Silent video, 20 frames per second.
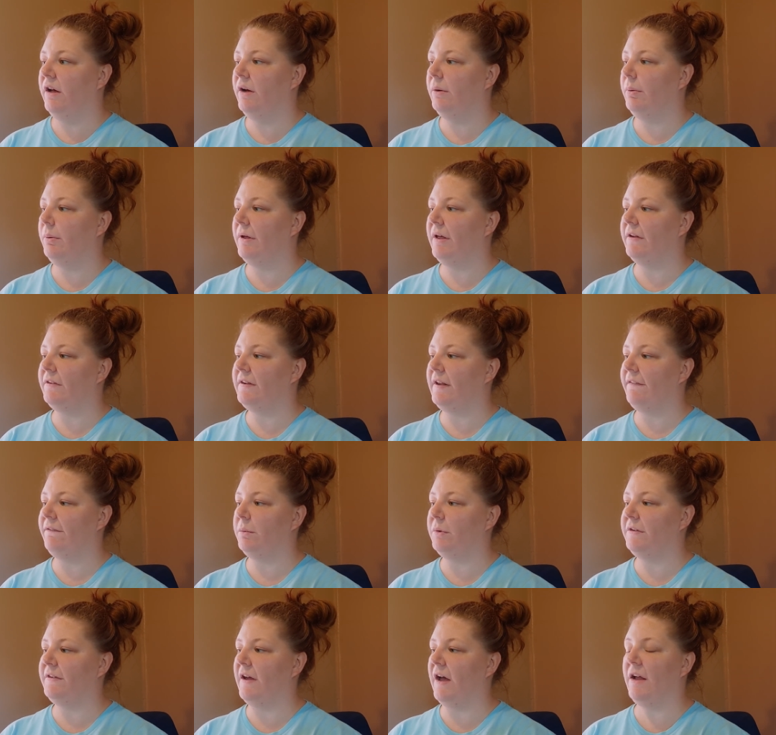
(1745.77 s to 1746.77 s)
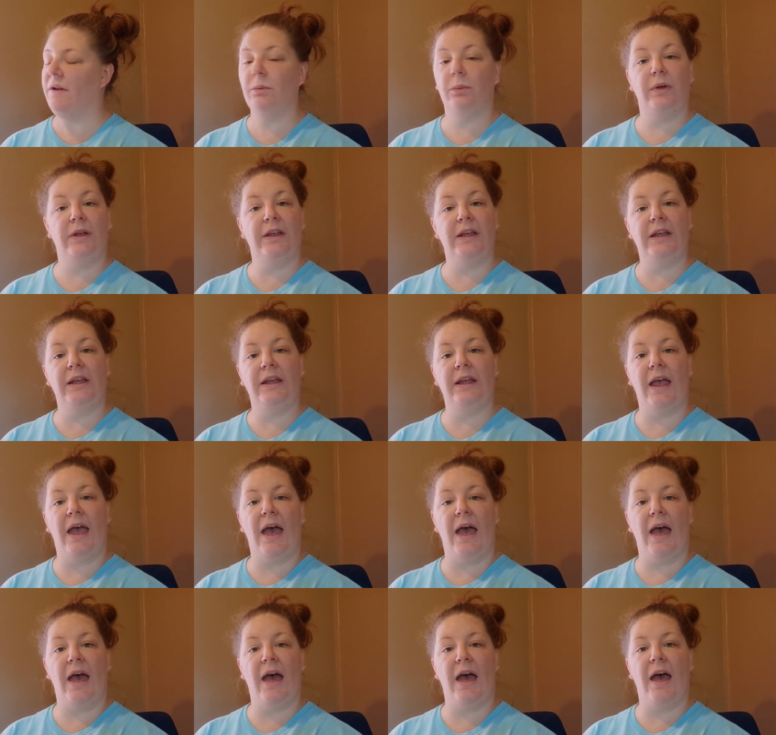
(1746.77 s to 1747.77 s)
What else have we done? We
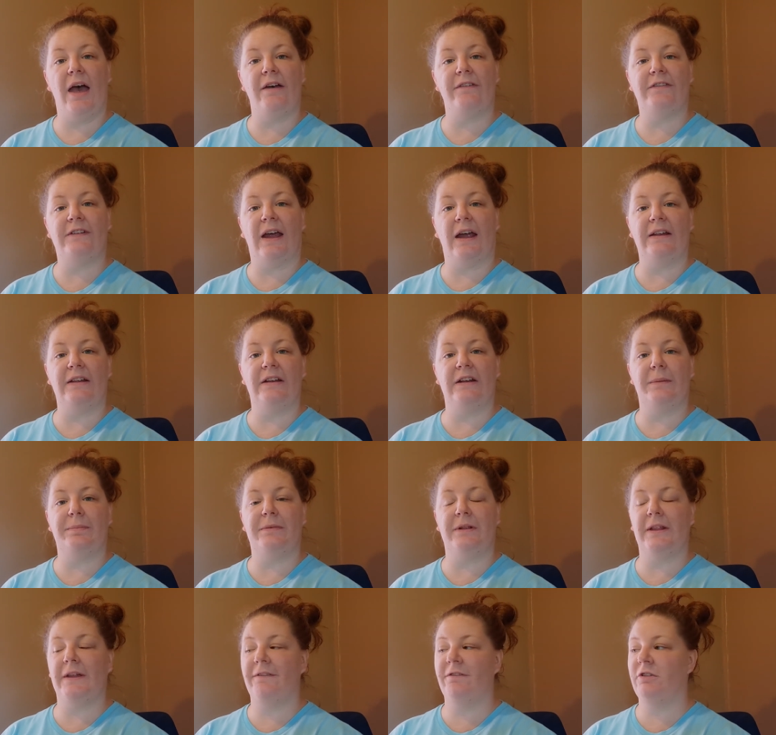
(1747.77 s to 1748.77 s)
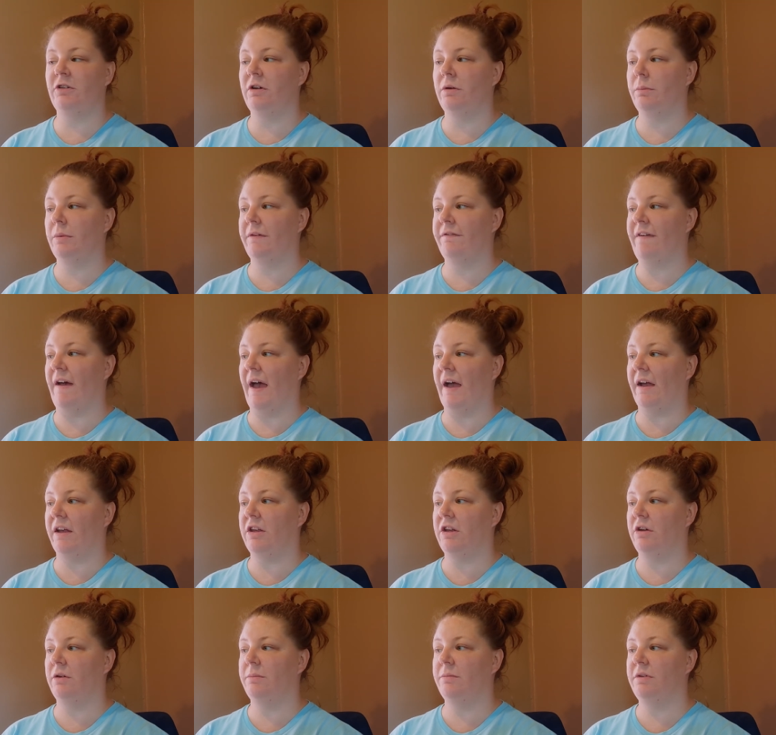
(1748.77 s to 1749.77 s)
have tidied up the living room. We
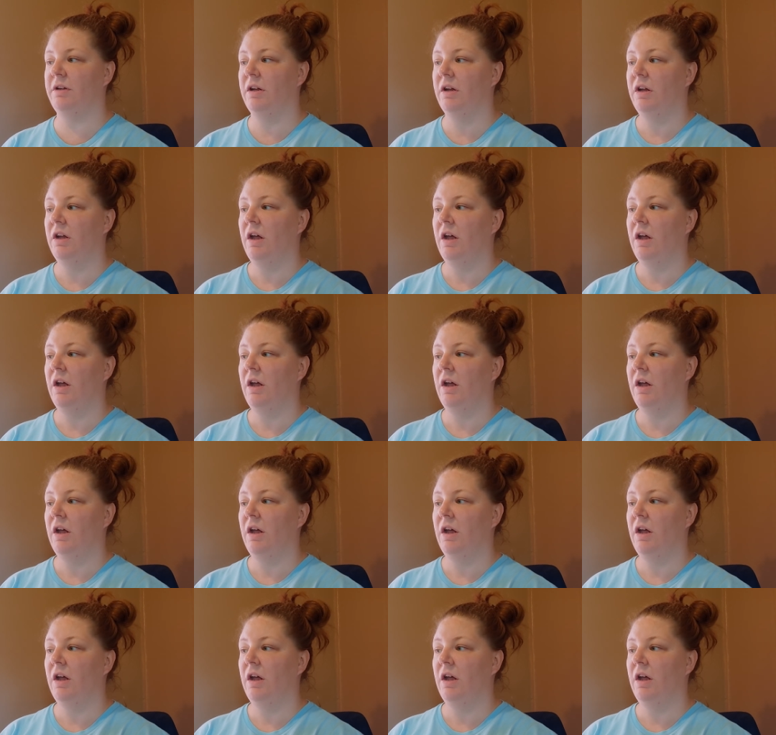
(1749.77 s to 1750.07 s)
vacuumed.